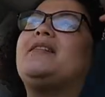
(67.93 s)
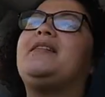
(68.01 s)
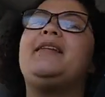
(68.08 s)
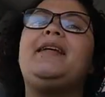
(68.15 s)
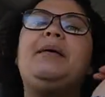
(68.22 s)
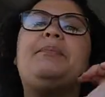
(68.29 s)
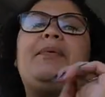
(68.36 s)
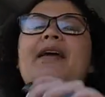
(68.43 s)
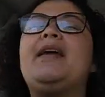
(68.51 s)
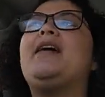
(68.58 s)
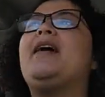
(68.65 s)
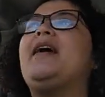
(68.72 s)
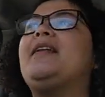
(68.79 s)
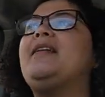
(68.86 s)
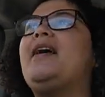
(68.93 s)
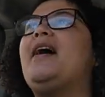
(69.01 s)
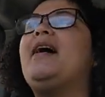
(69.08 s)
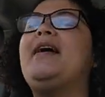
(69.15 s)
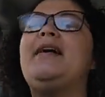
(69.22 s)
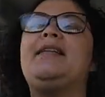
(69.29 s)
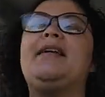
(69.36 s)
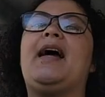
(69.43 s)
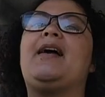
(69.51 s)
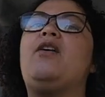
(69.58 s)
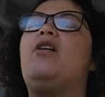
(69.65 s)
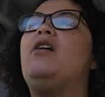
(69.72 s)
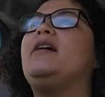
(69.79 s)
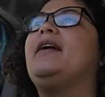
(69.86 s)
sleeping at night, I
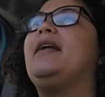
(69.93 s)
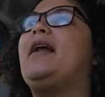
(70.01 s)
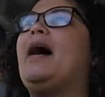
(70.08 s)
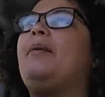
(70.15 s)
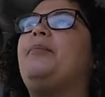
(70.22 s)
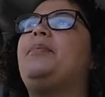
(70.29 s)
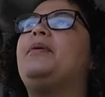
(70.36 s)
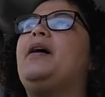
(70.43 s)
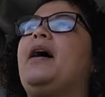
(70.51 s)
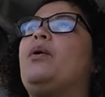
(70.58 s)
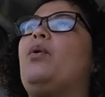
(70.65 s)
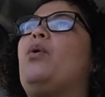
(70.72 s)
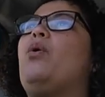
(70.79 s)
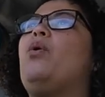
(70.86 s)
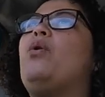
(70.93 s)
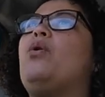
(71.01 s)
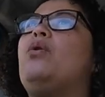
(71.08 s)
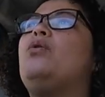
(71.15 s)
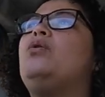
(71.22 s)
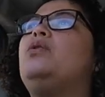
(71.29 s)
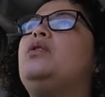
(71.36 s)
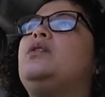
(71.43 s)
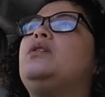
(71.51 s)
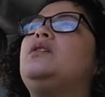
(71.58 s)
can't get up at all.